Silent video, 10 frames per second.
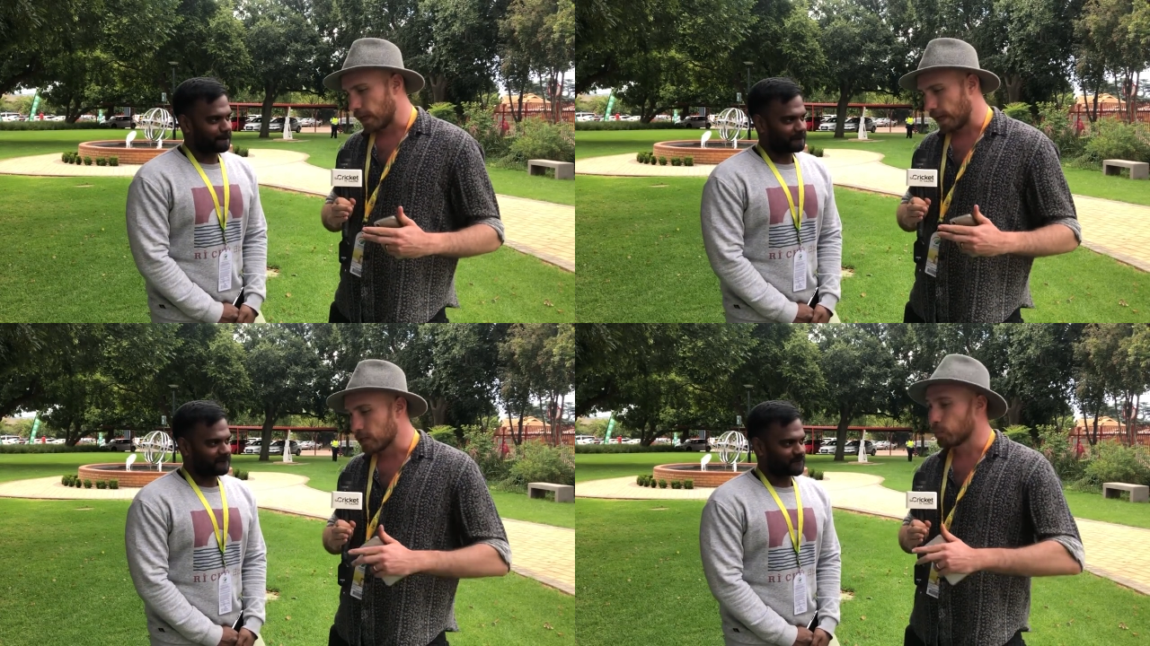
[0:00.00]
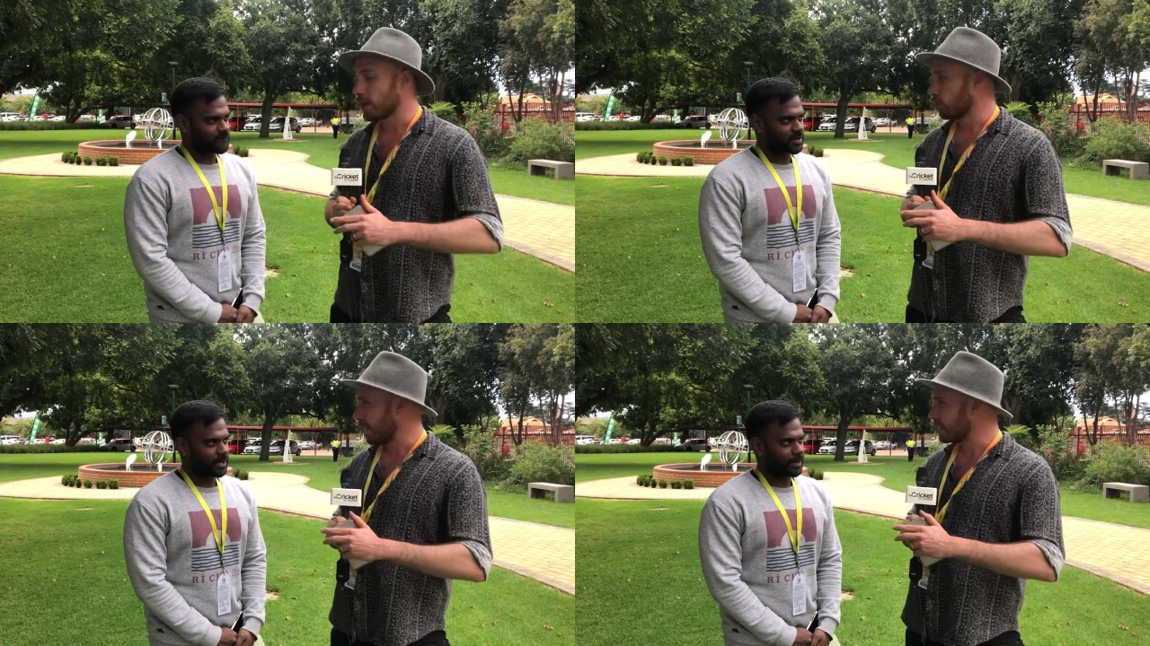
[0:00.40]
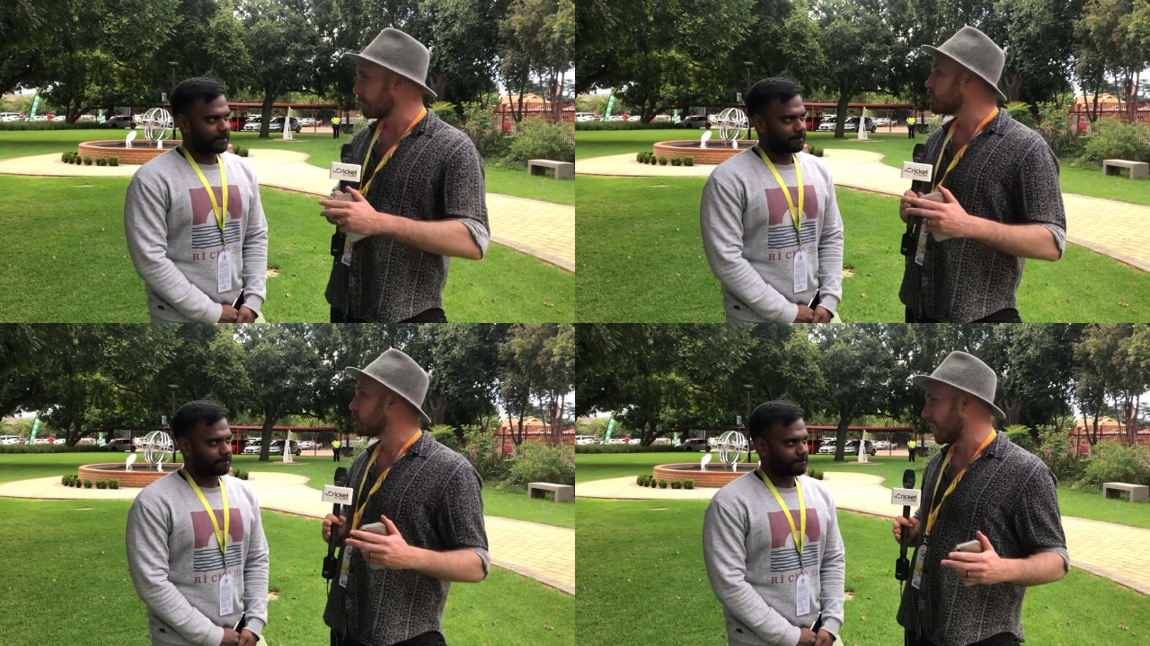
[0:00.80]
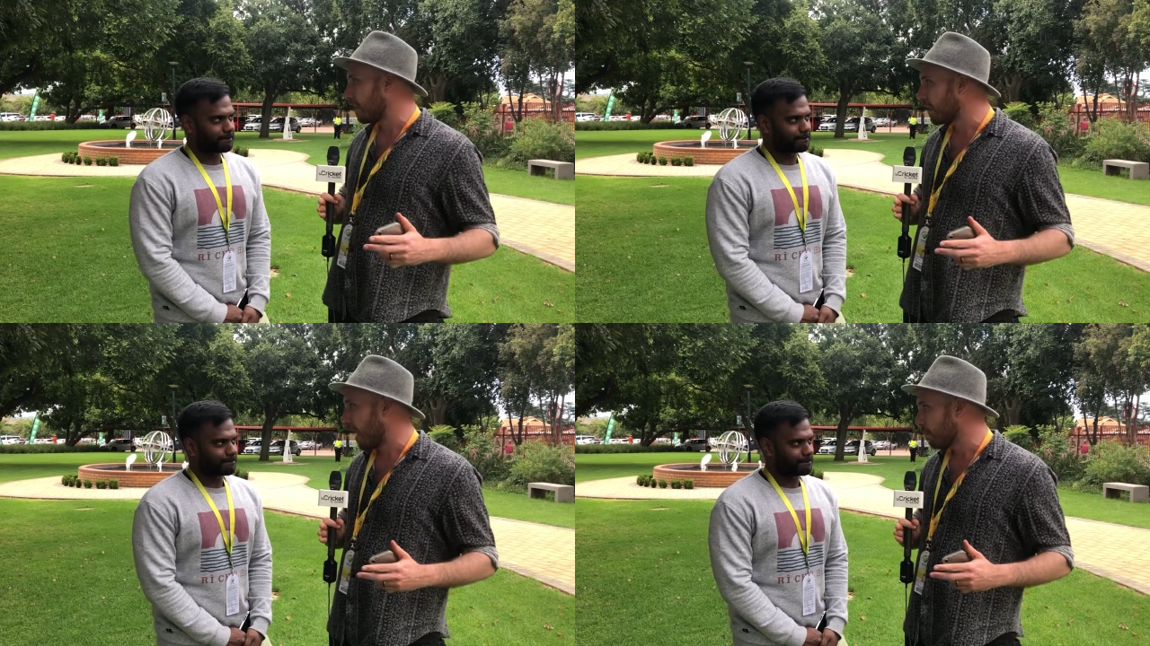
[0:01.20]
Speaker 1: his wicket really seems to tear
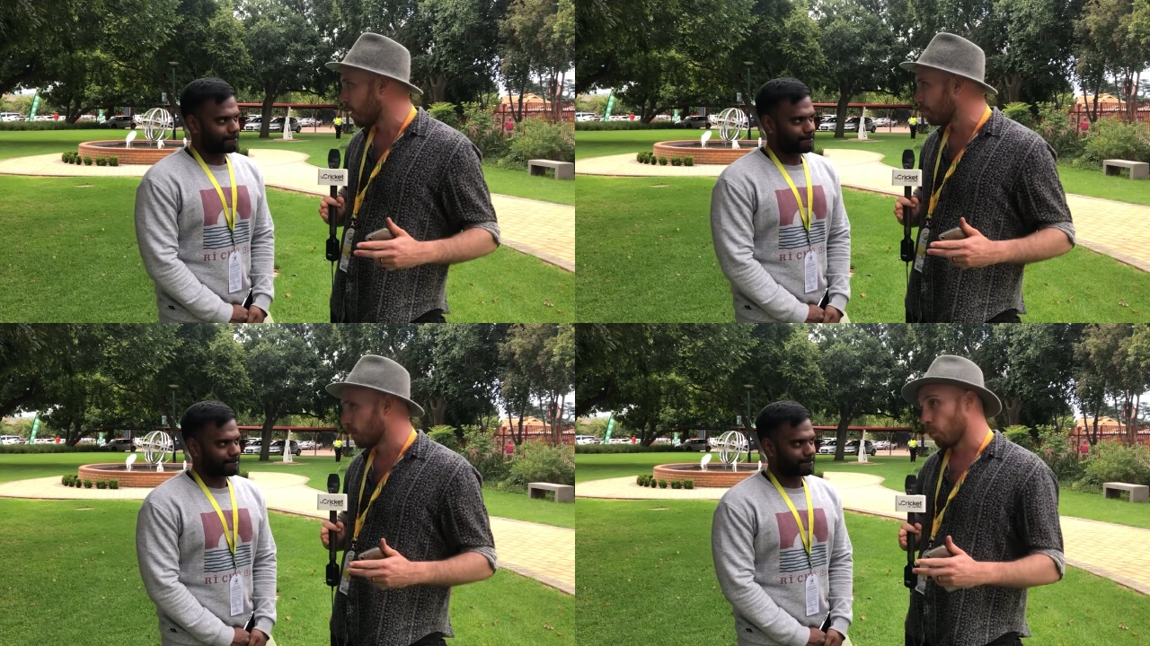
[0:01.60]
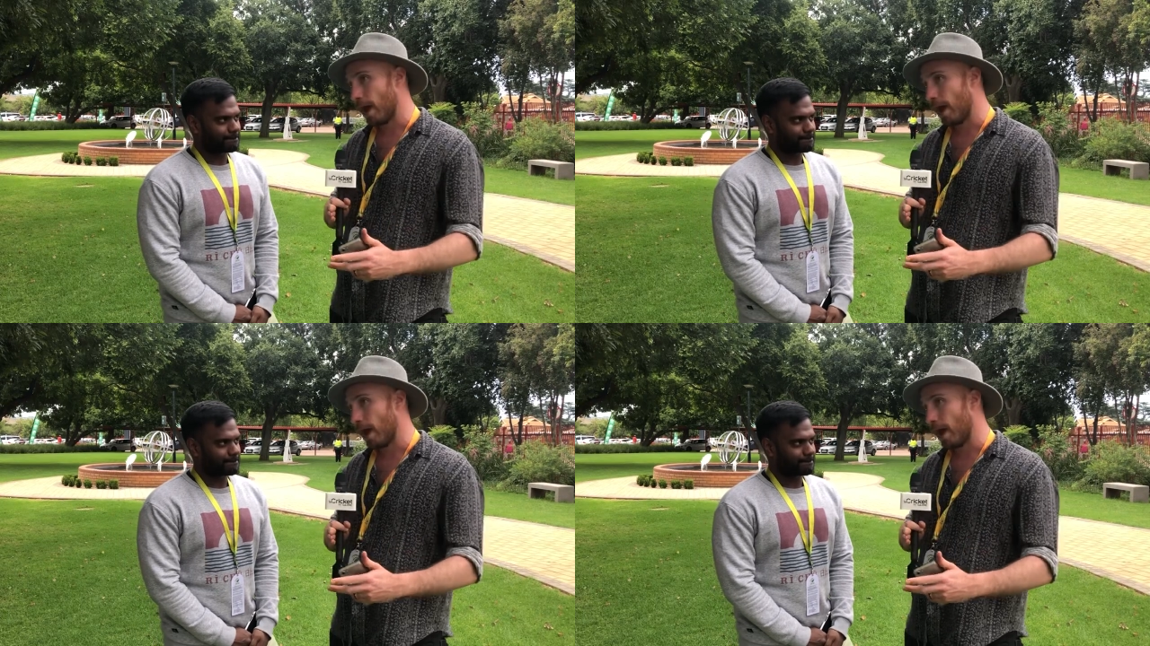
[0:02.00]
the game open.